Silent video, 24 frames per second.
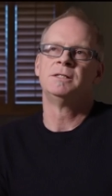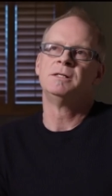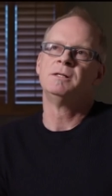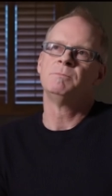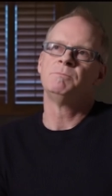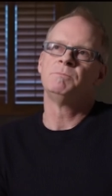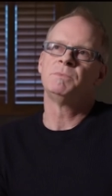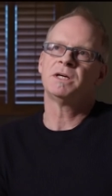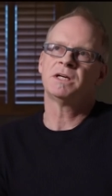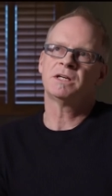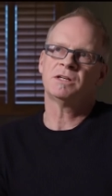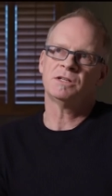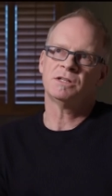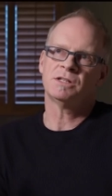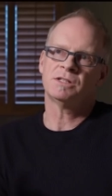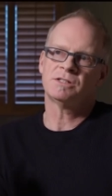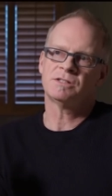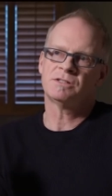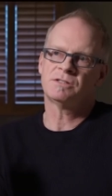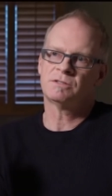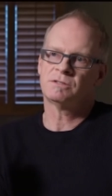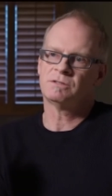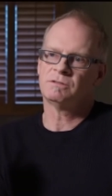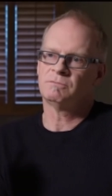
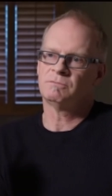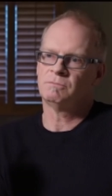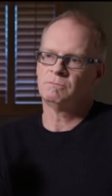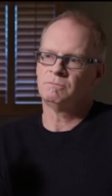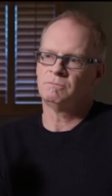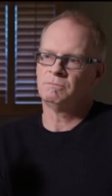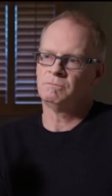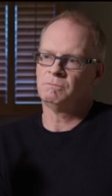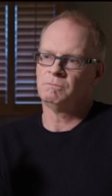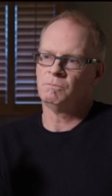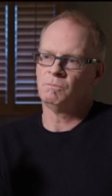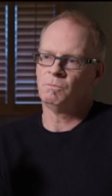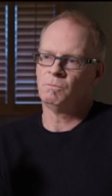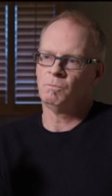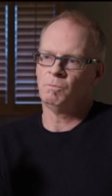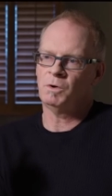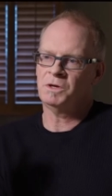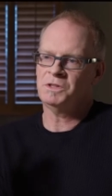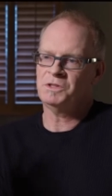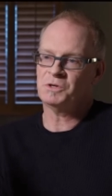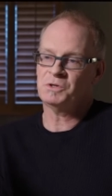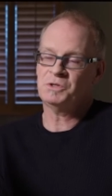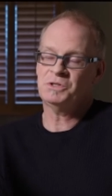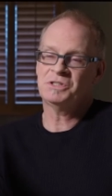because
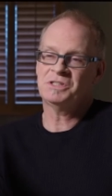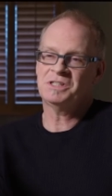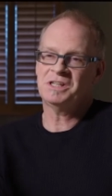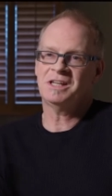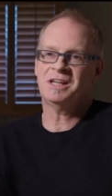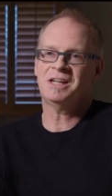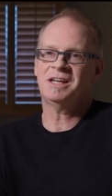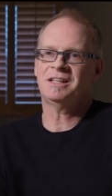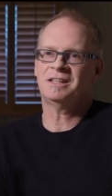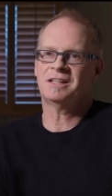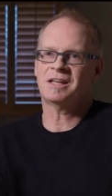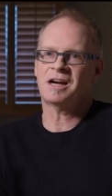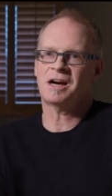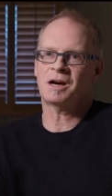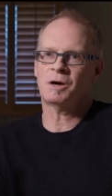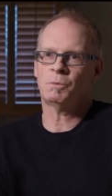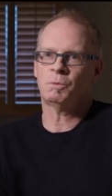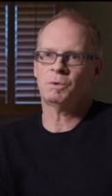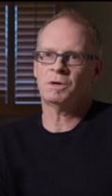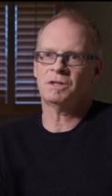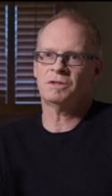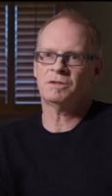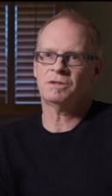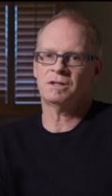when they're sitting there
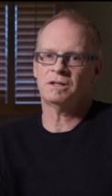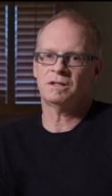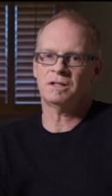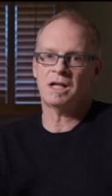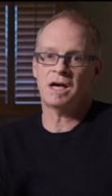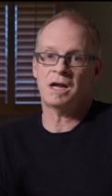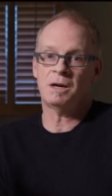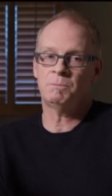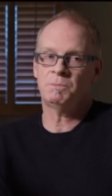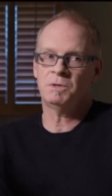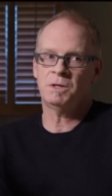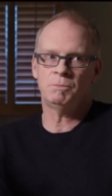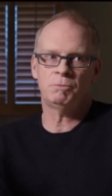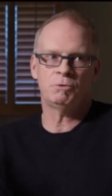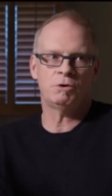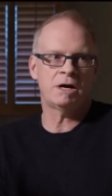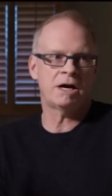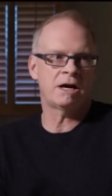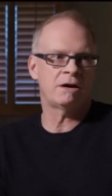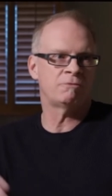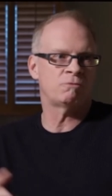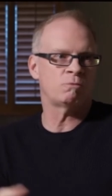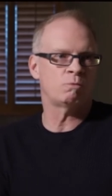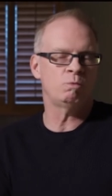with, a lot of people
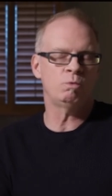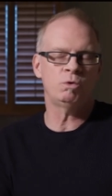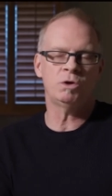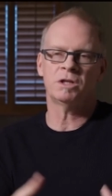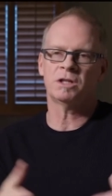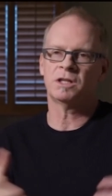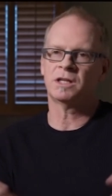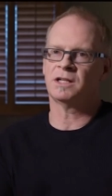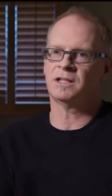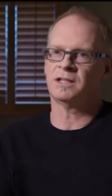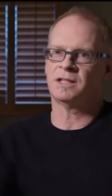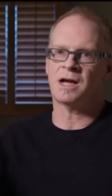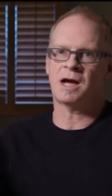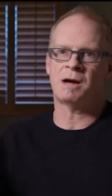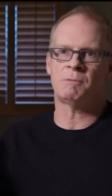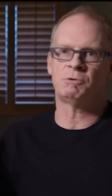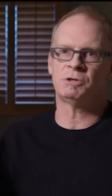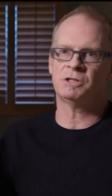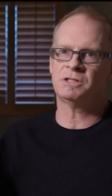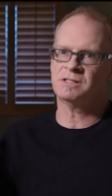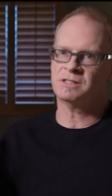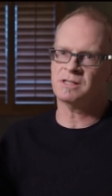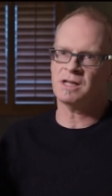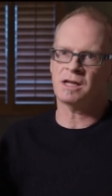have really
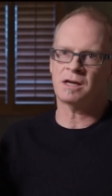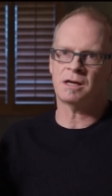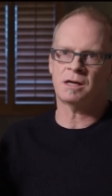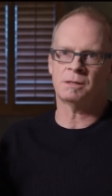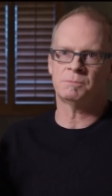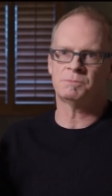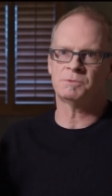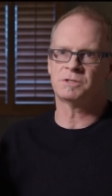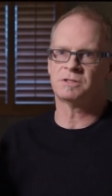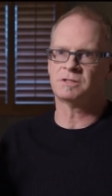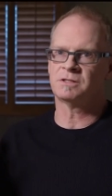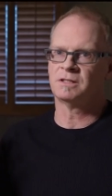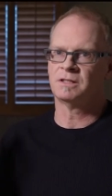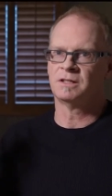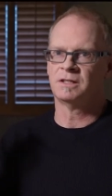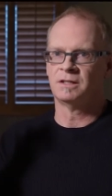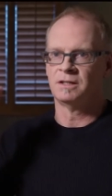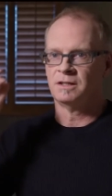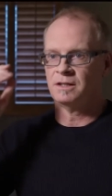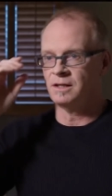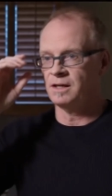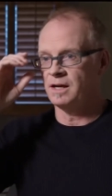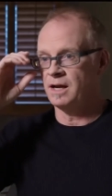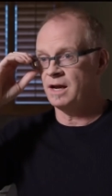elaborate setups,
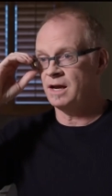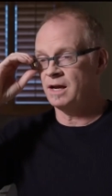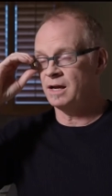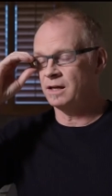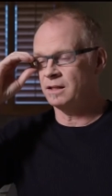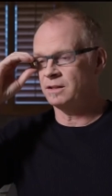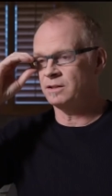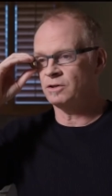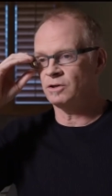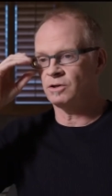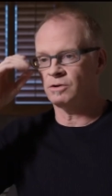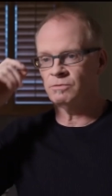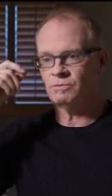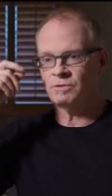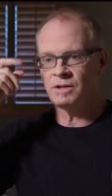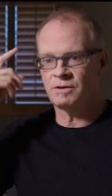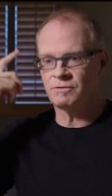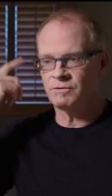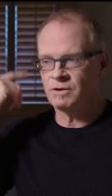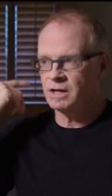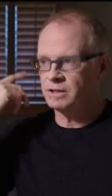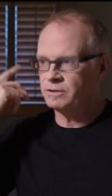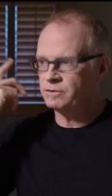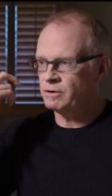and
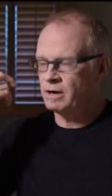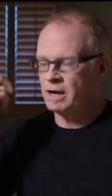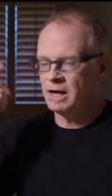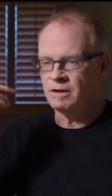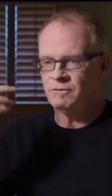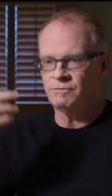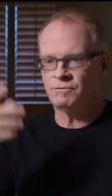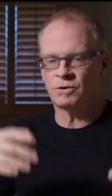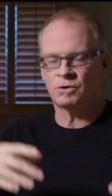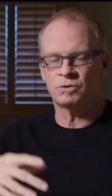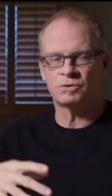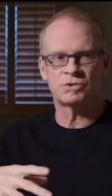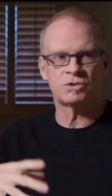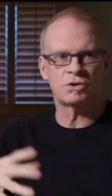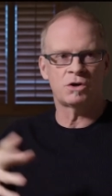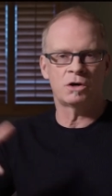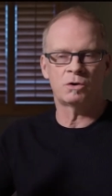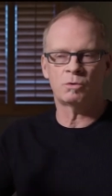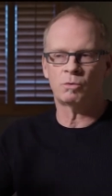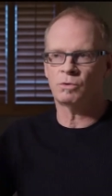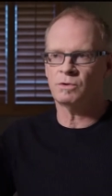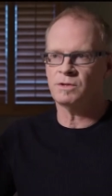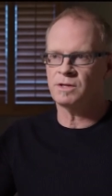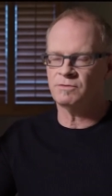they've got their headphones
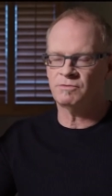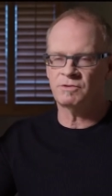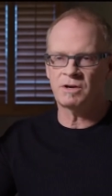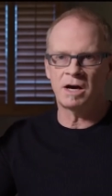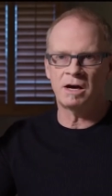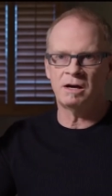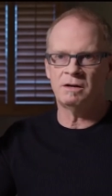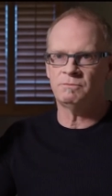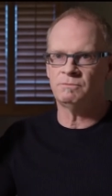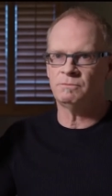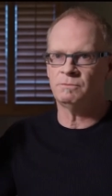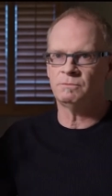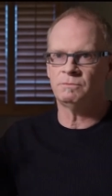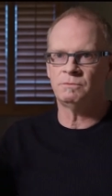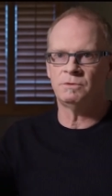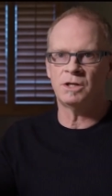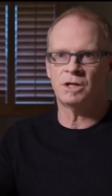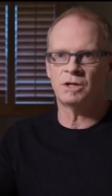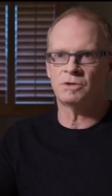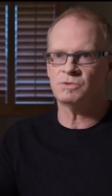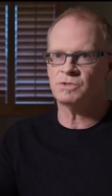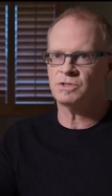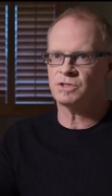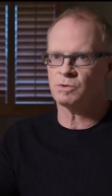on, or they've got
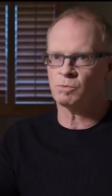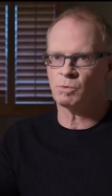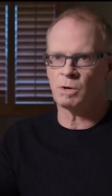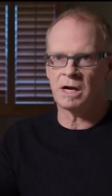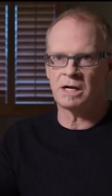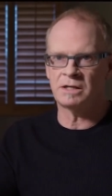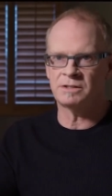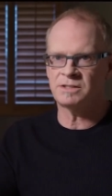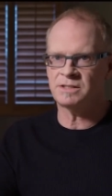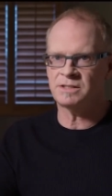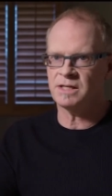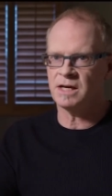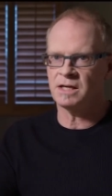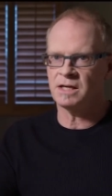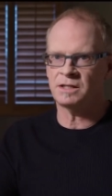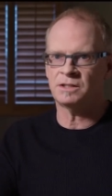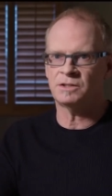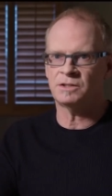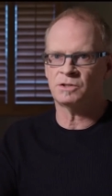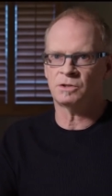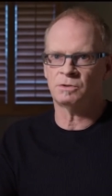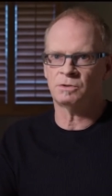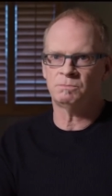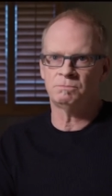surround sound in
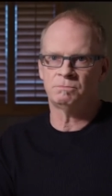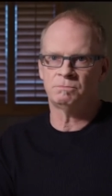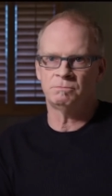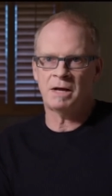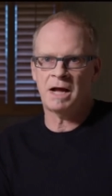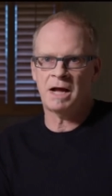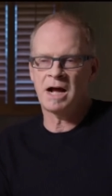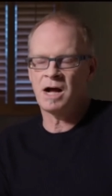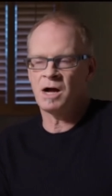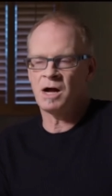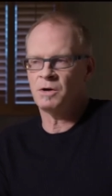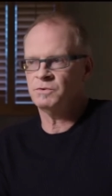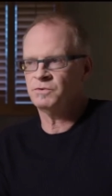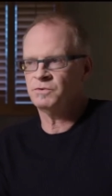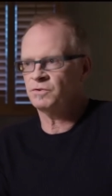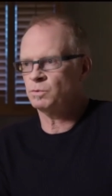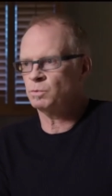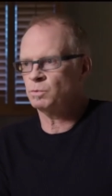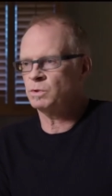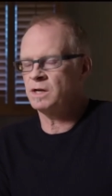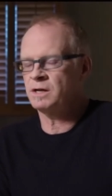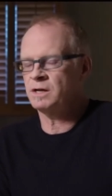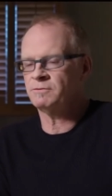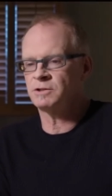their house or
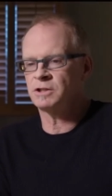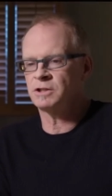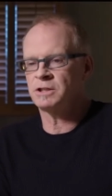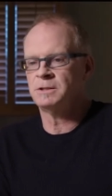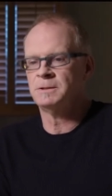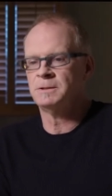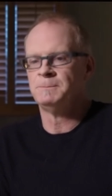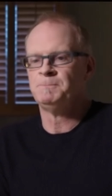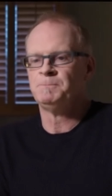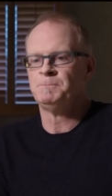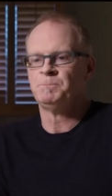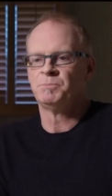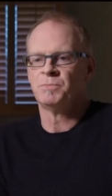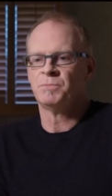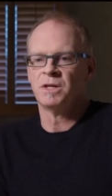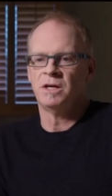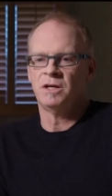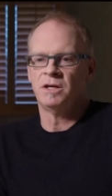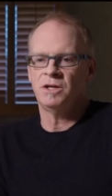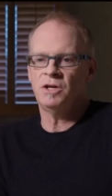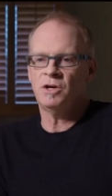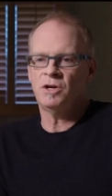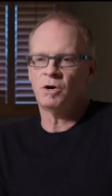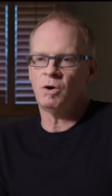whatever.
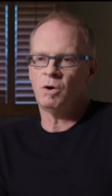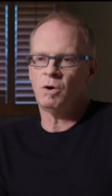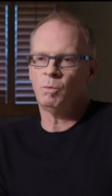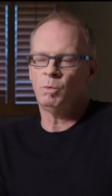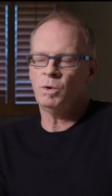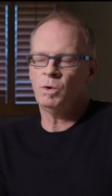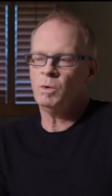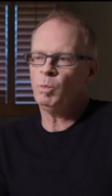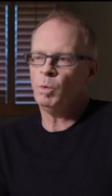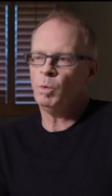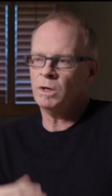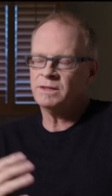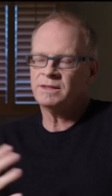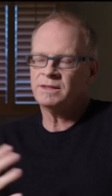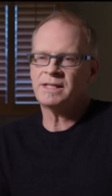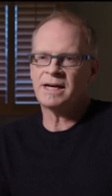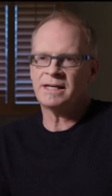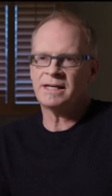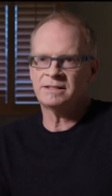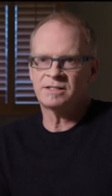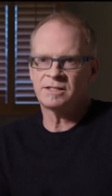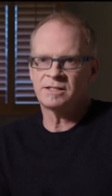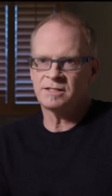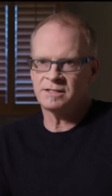We want
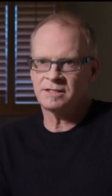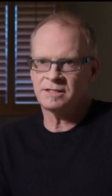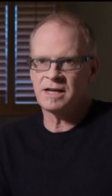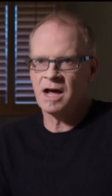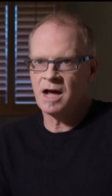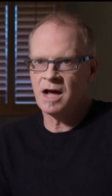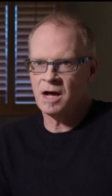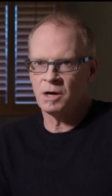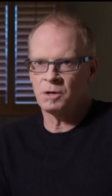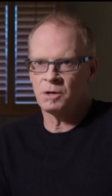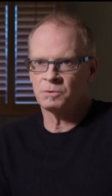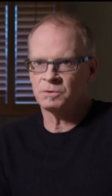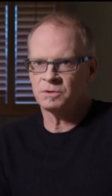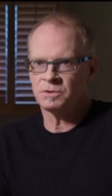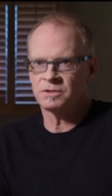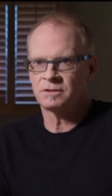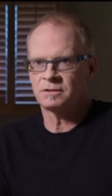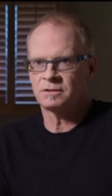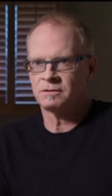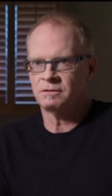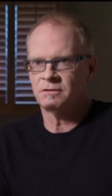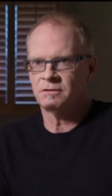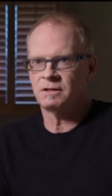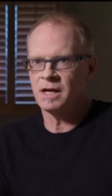that to sound
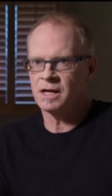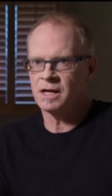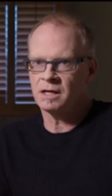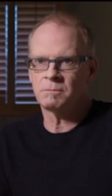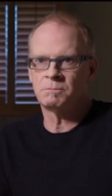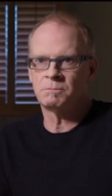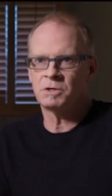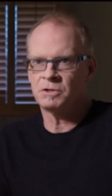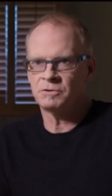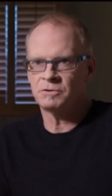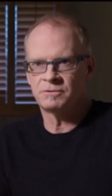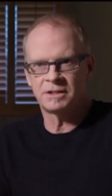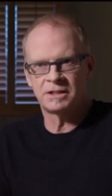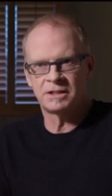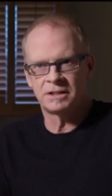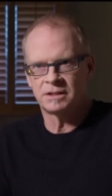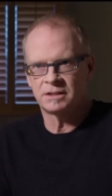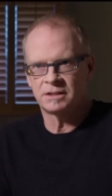like a movie,